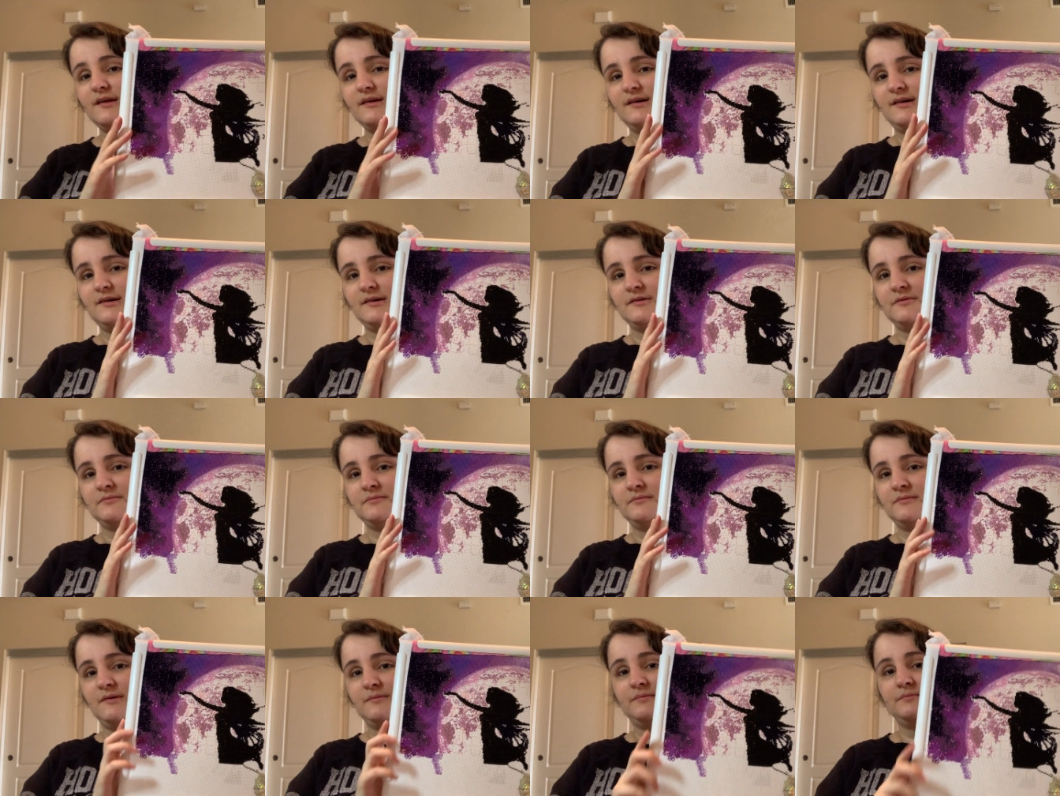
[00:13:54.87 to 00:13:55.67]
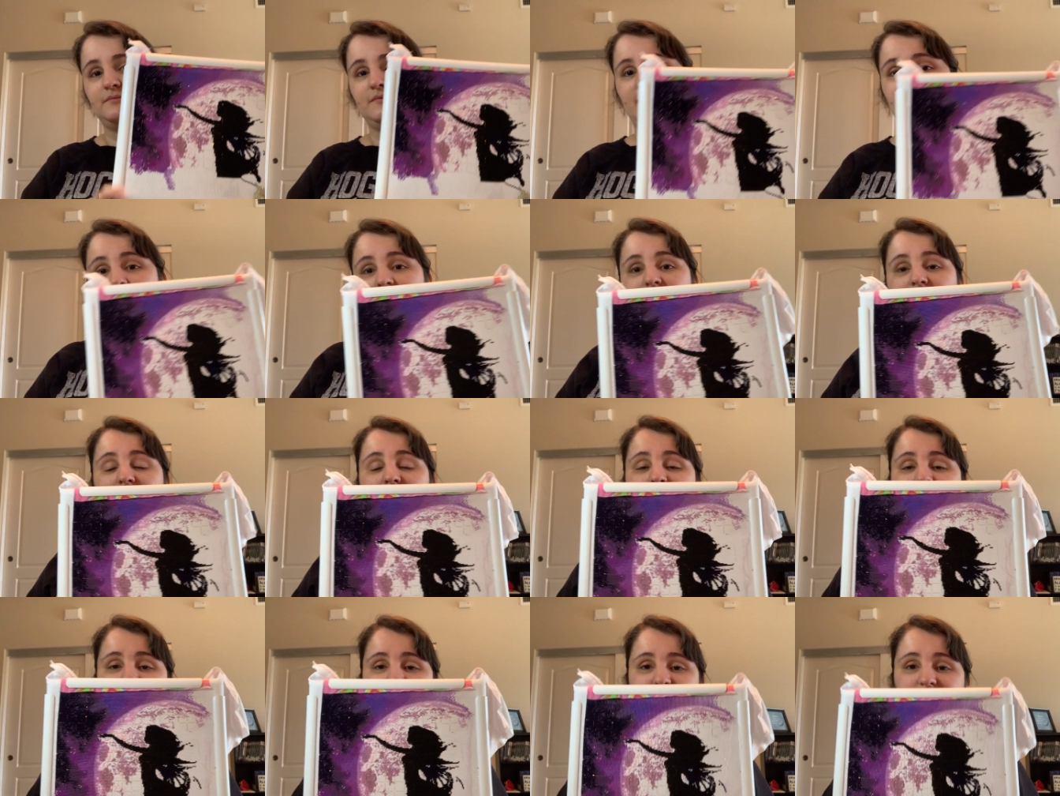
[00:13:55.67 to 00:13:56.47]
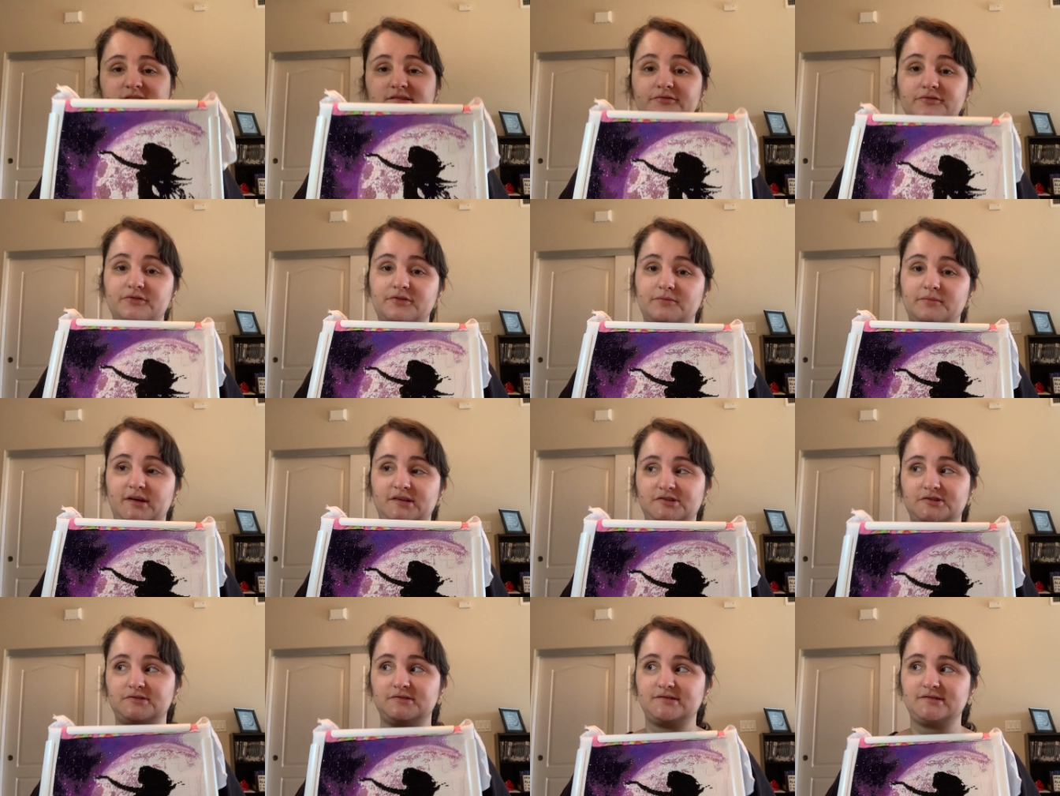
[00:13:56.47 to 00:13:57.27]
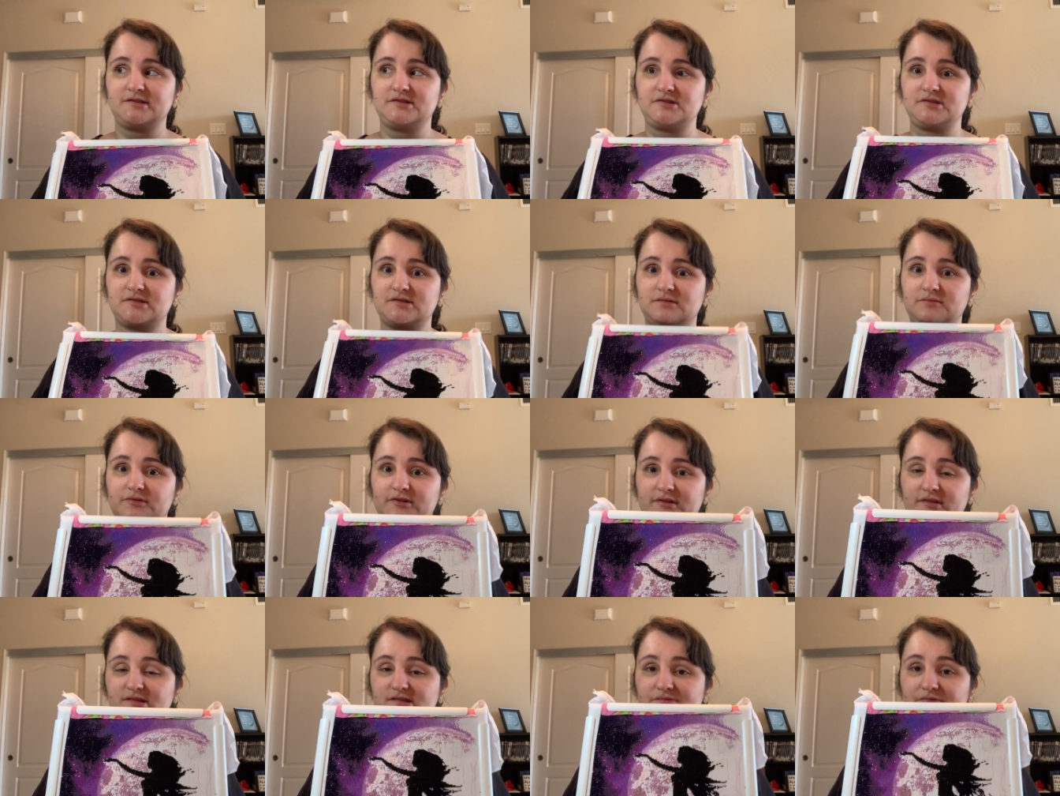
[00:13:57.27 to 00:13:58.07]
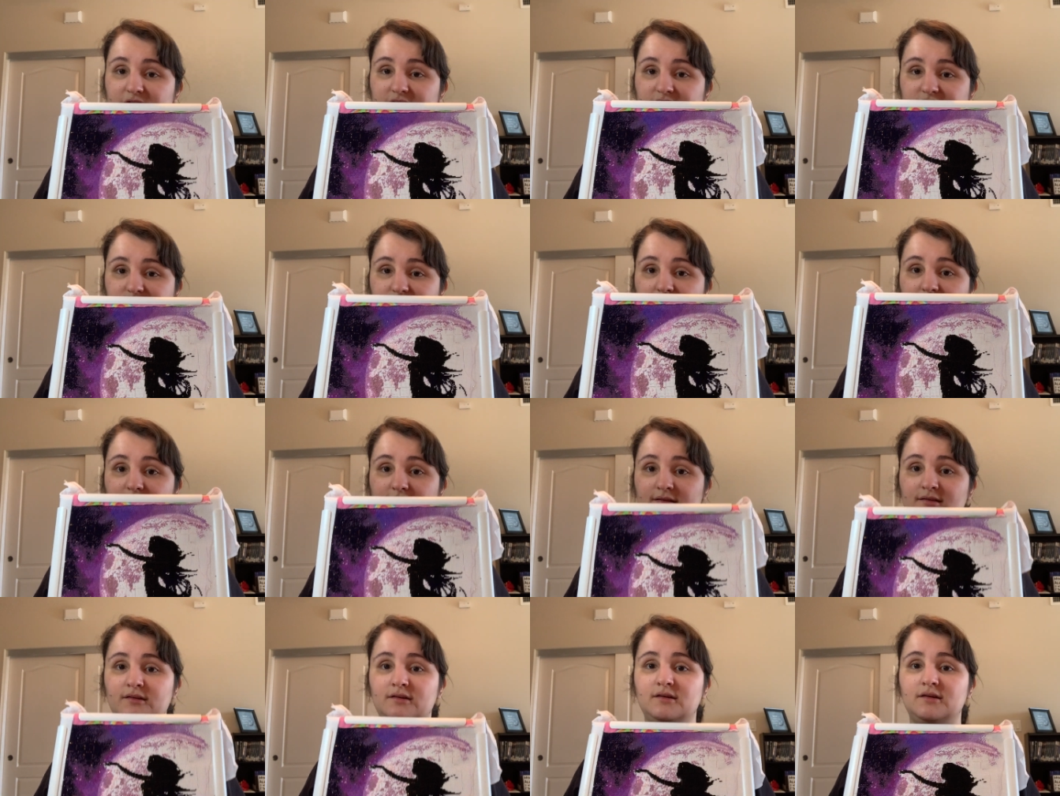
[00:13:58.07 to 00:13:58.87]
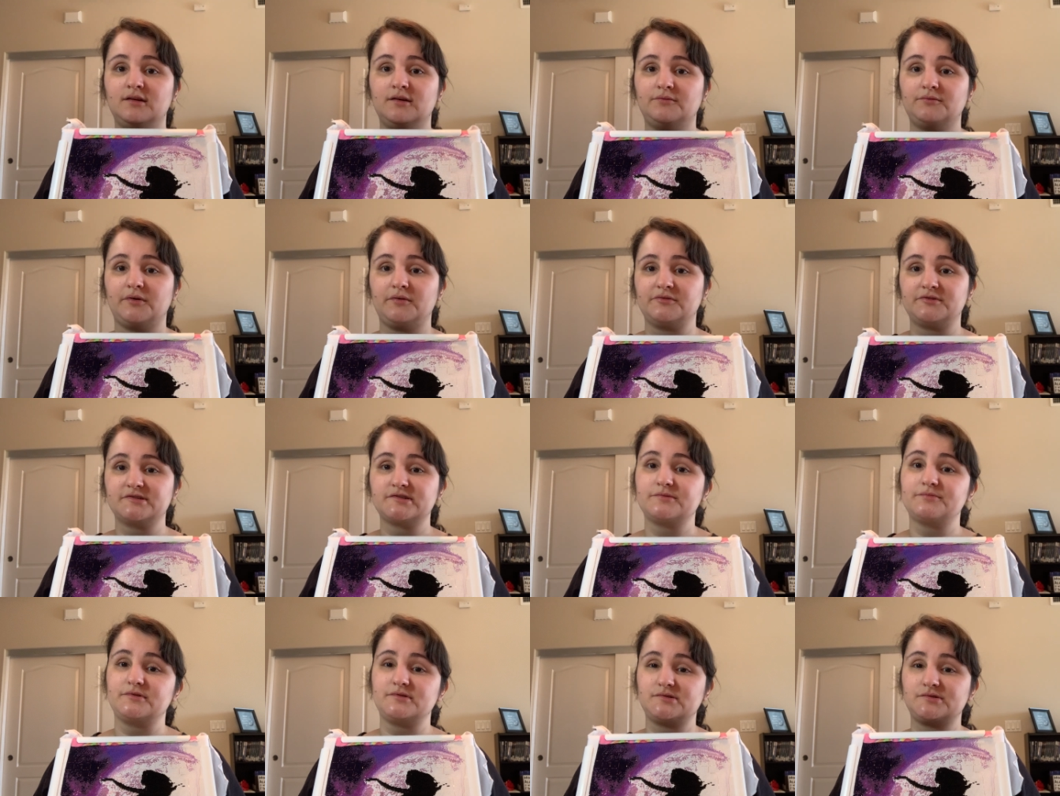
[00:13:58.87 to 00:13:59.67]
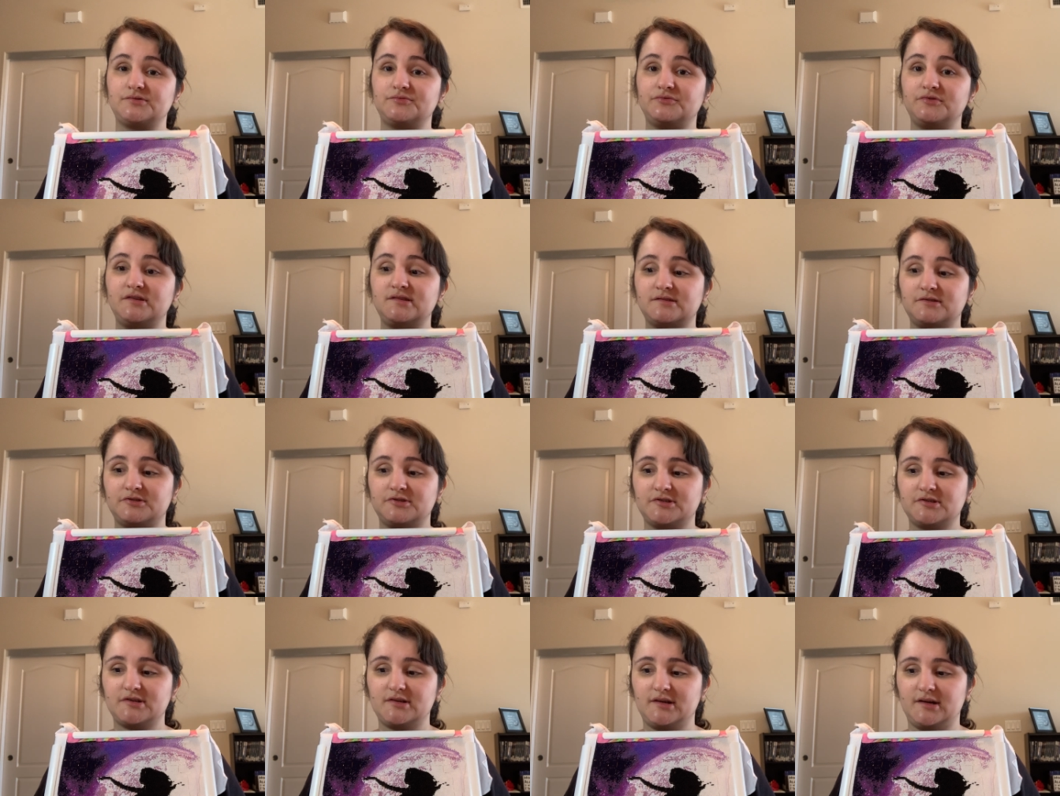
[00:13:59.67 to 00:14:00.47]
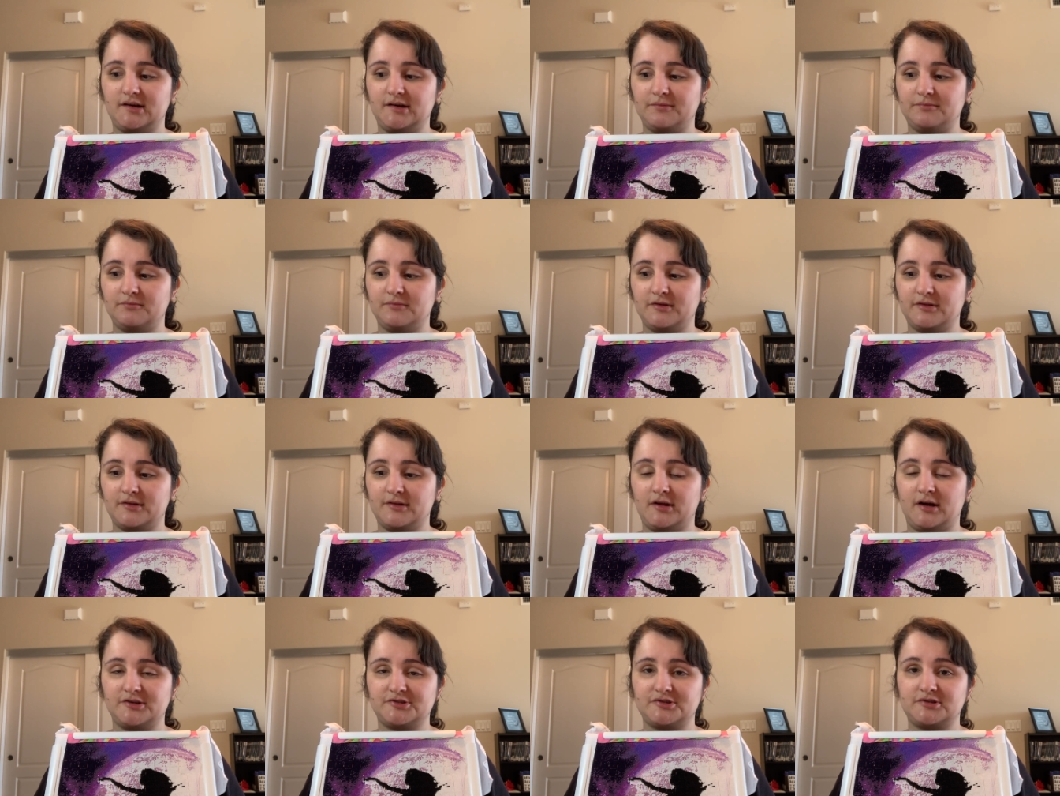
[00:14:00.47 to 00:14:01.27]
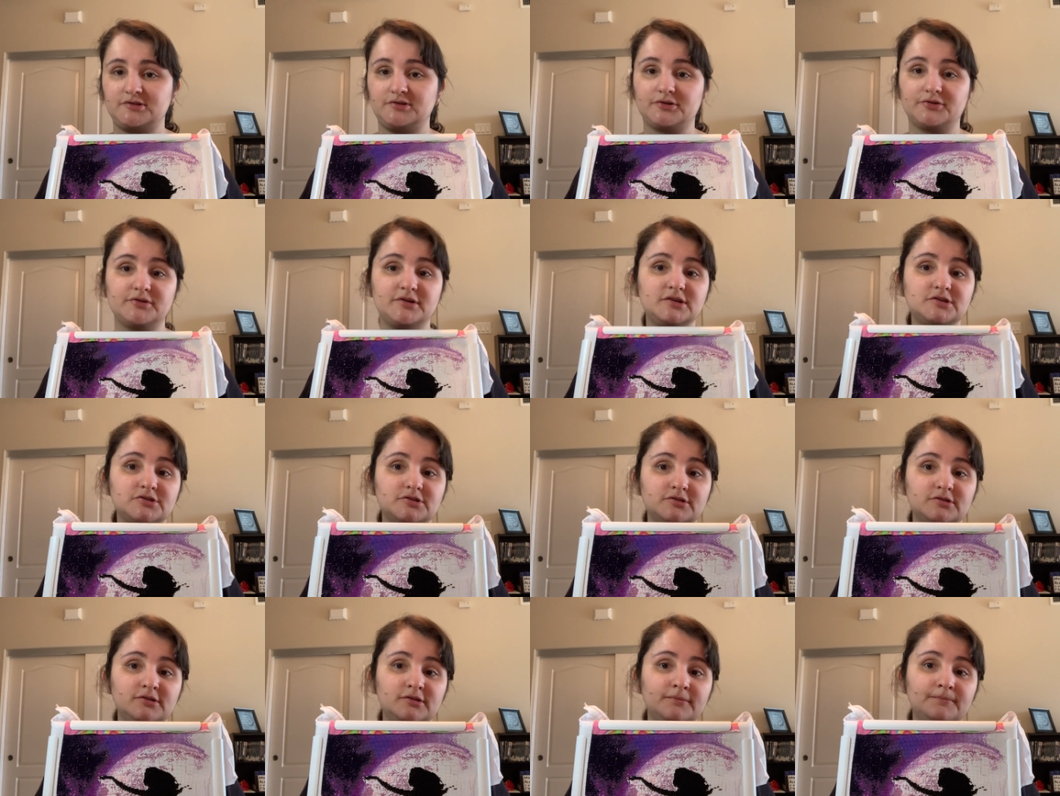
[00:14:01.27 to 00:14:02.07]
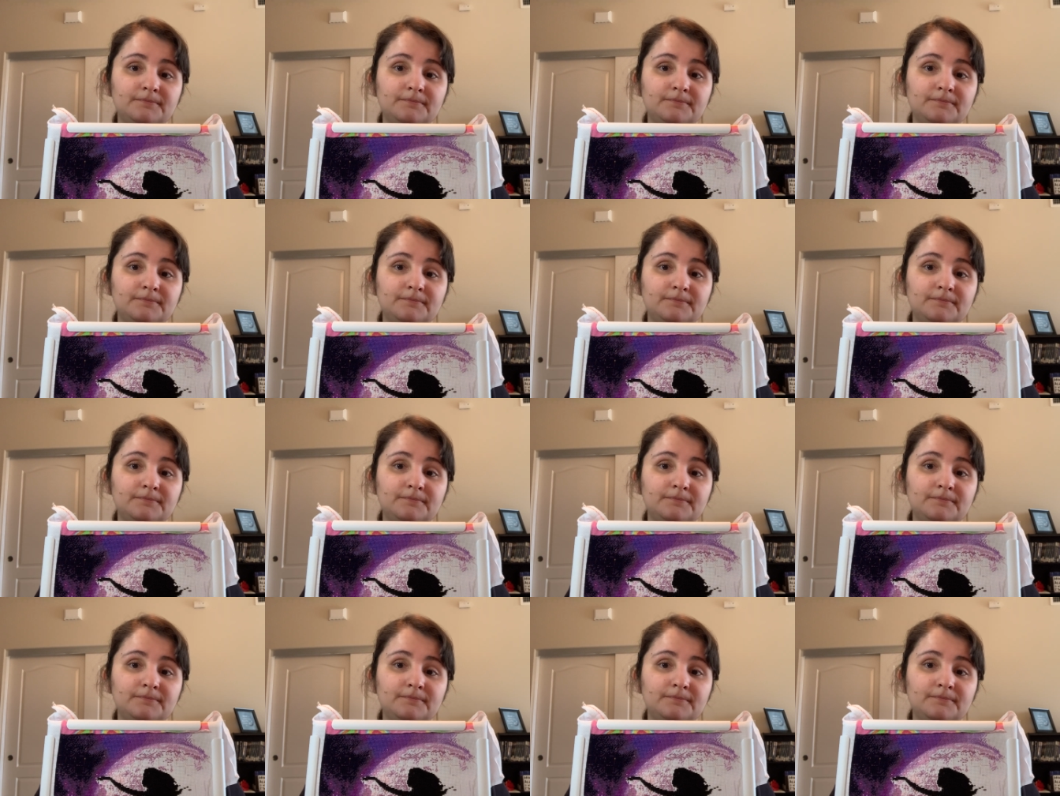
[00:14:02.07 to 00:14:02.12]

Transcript: um, and I used this for the magical stitches homework this week as well we were supposed to research a mythological creature